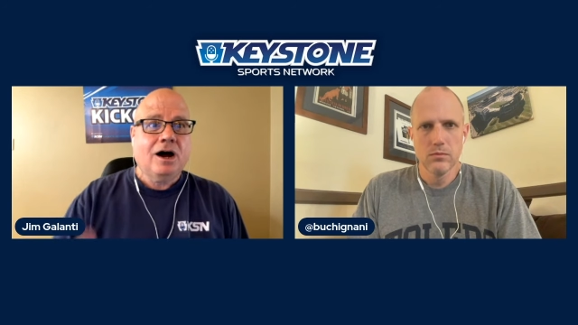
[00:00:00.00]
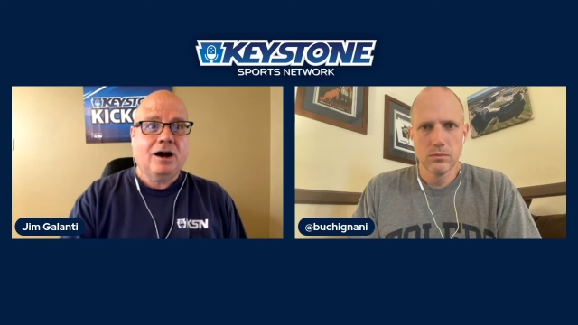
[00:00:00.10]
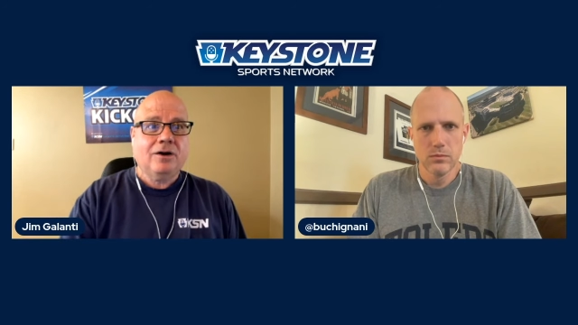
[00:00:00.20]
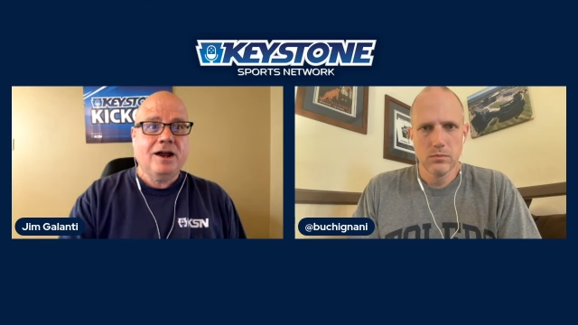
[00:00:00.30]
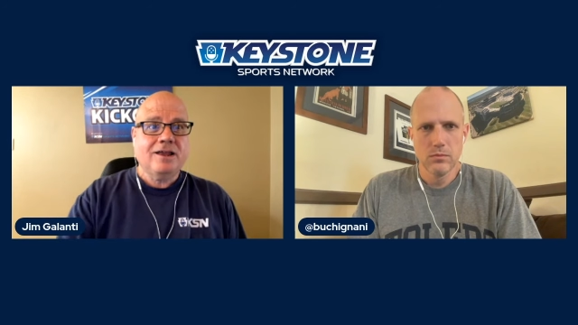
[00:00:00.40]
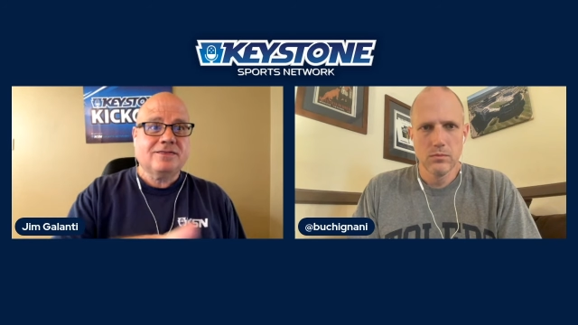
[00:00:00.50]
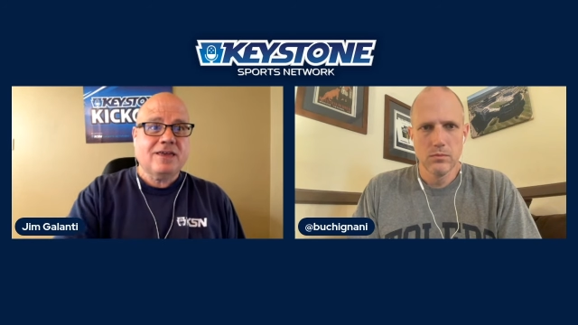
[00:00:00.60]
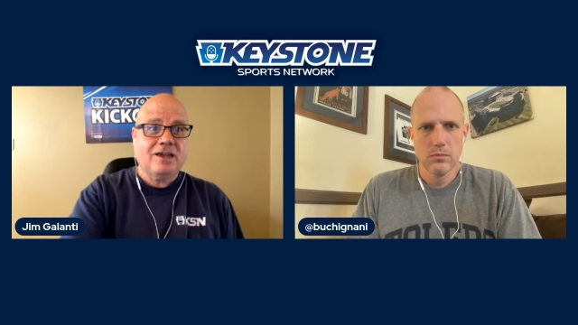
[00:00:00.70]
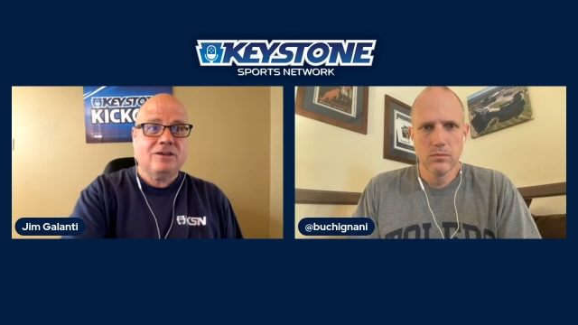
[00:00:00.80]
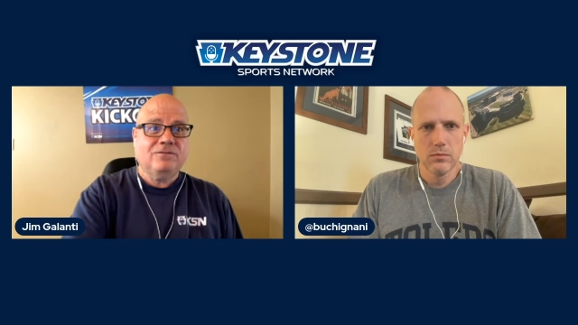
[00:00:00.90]
Speaker 1: All right.
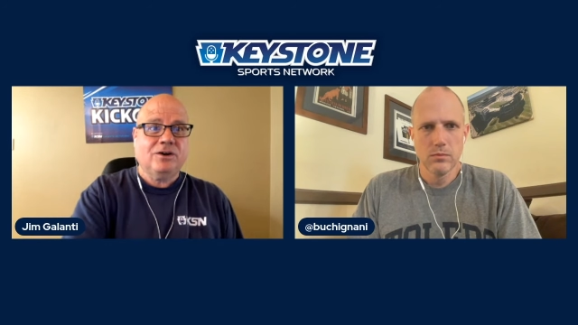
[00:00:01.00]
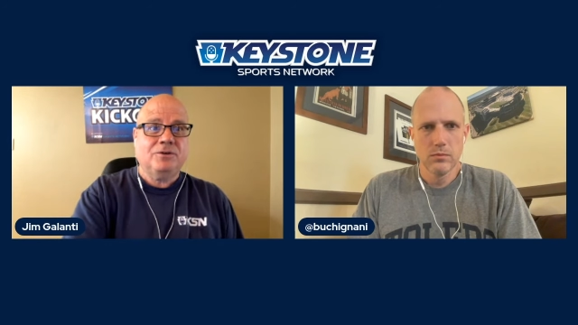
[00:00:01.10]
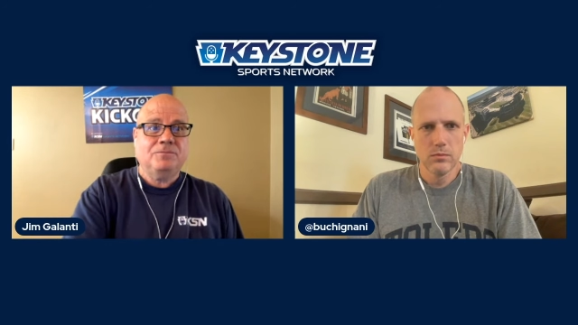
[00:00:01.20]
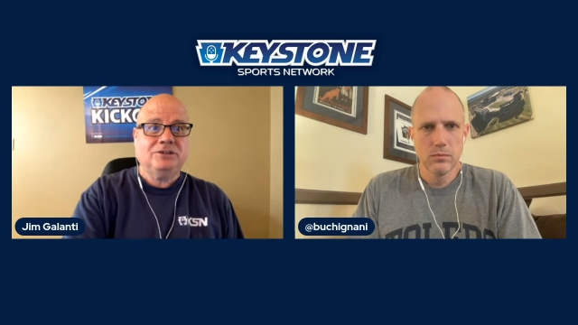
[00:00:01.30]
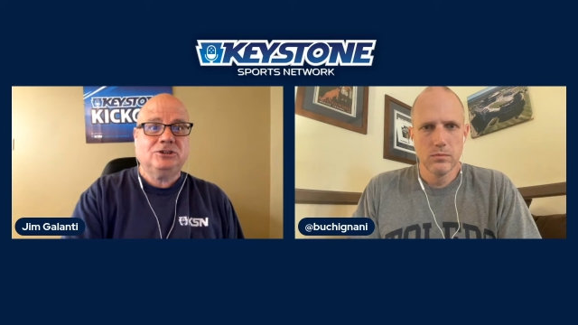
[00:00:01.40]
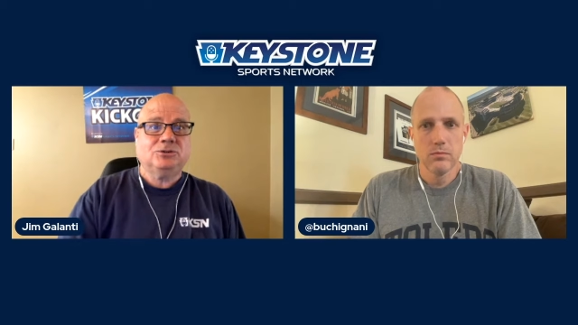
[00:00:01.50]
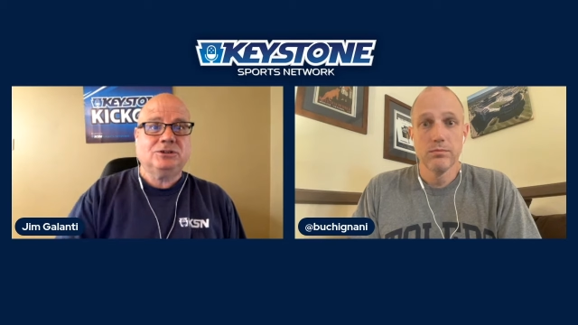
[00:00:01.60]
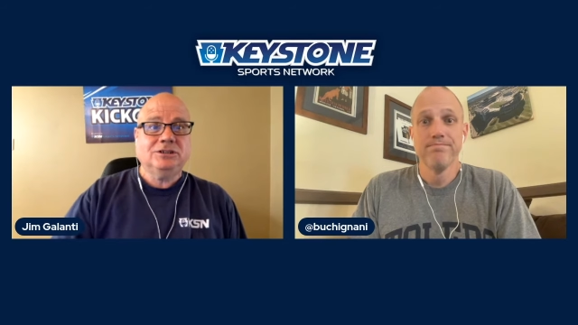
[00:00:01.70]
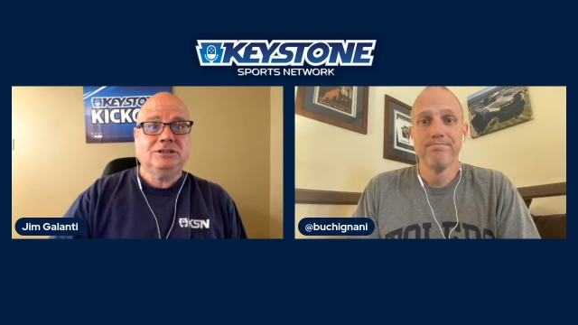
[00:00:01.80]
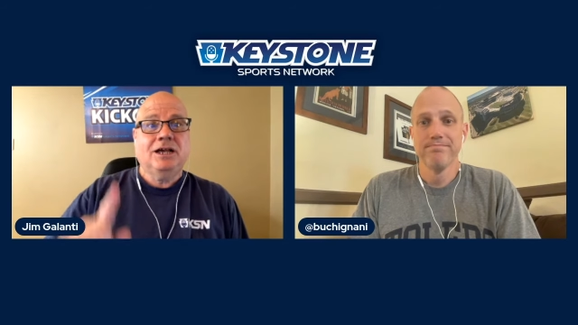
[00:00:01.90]
Thank you very much,
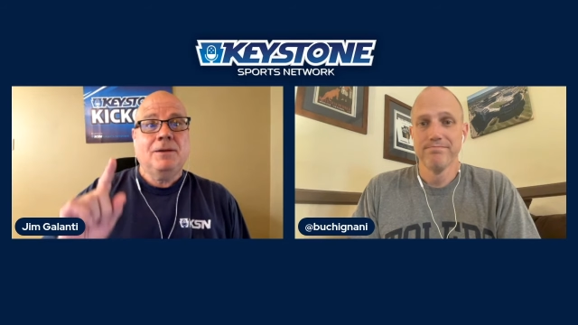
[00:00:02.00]
Chris.